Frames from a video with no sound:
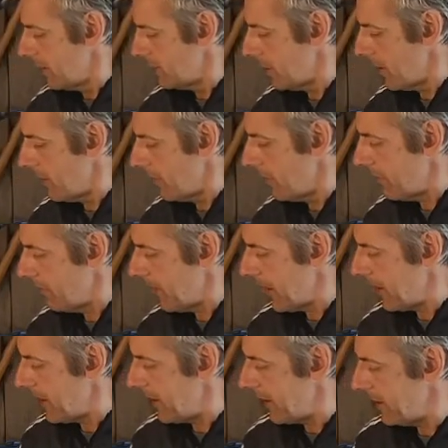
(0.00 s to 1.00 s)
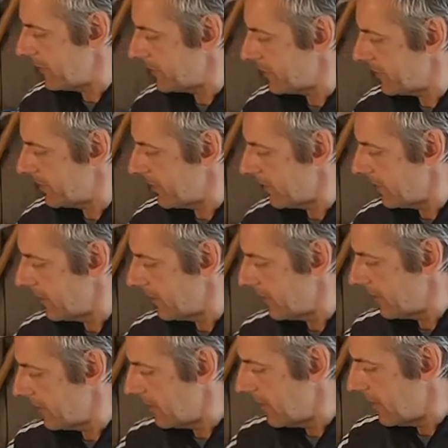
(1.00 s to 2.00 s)
So that is,
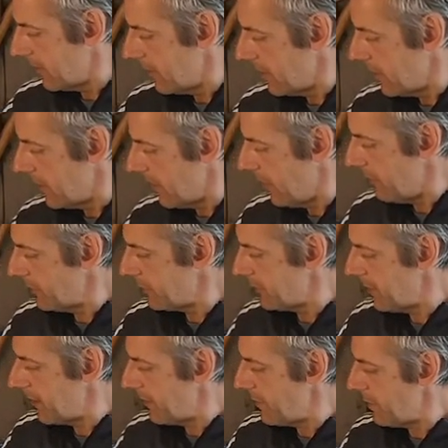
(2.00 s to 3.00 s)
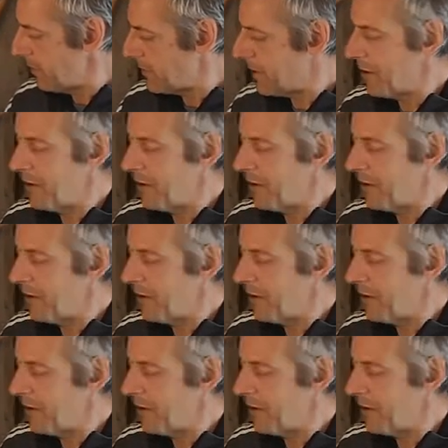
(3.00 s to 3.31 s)
obviously if you were